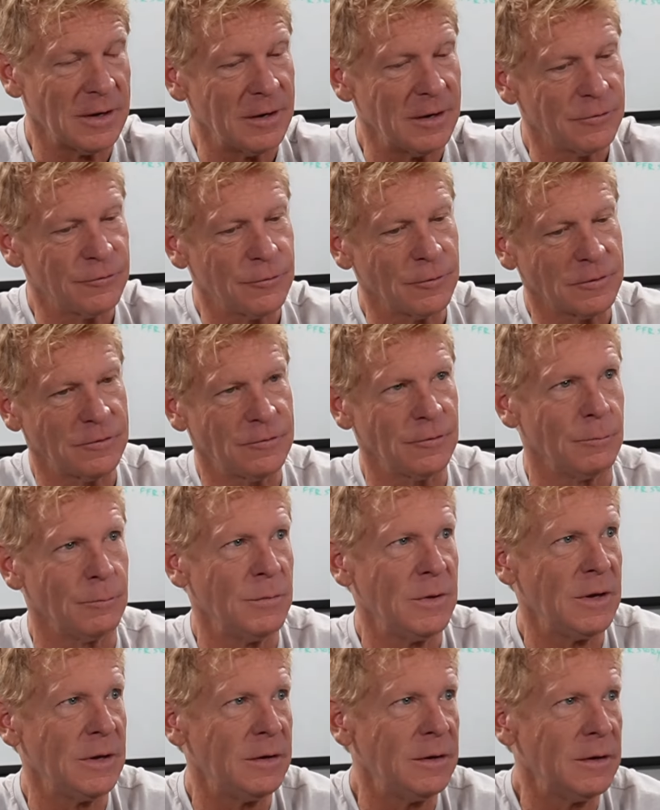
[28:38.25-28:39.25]
It took till
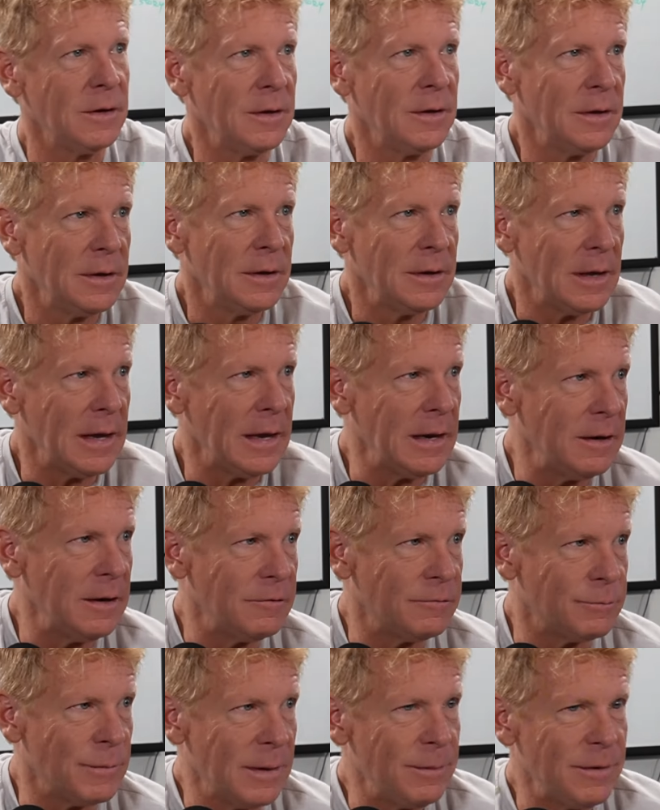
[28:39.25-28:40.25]
mid
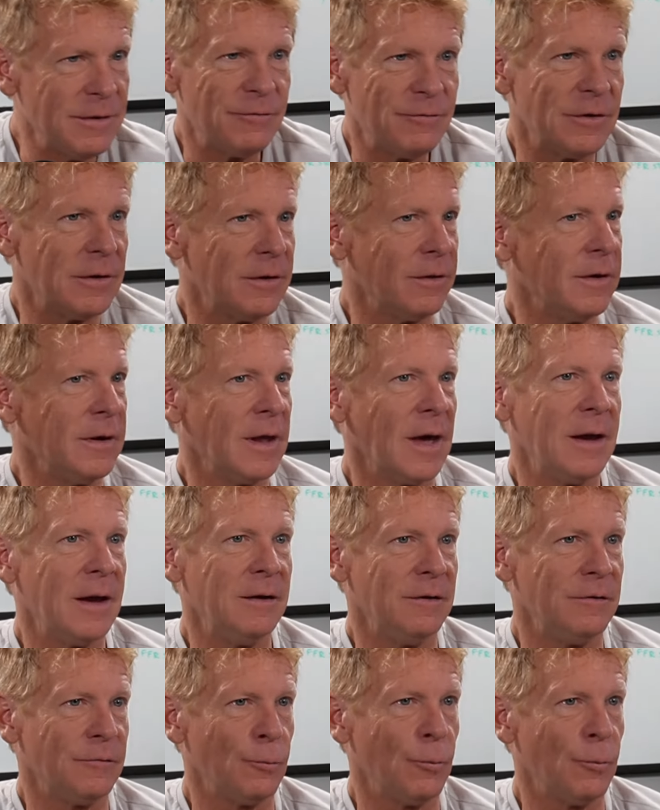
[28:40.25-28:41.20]
80s, maybe even to the 90s,